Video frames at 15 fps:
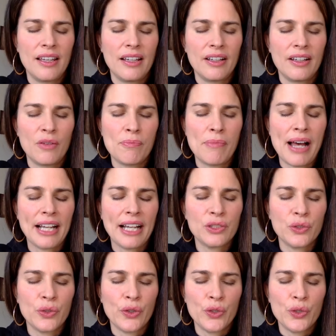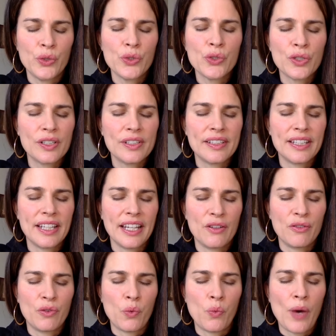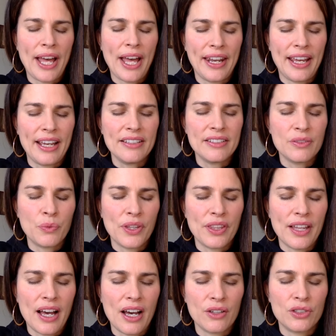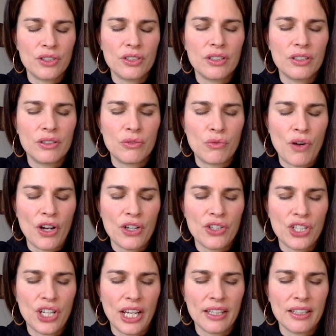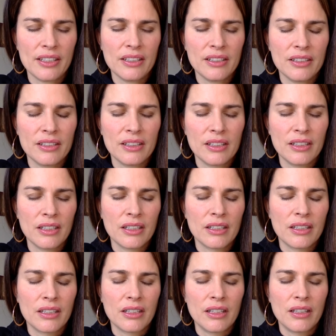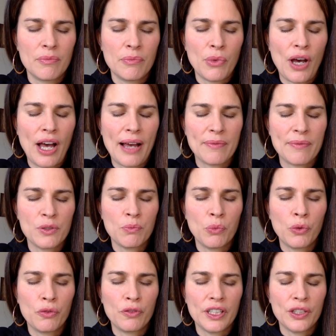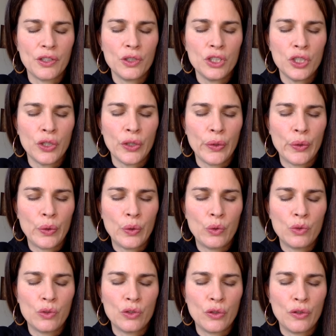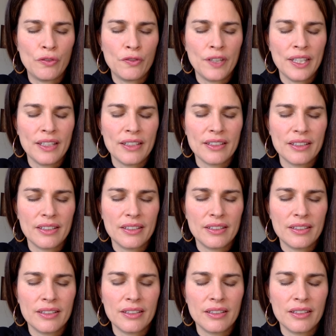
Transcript: come back to a usual state of awareness without rushing. Perhaps moving your toes, your fingers,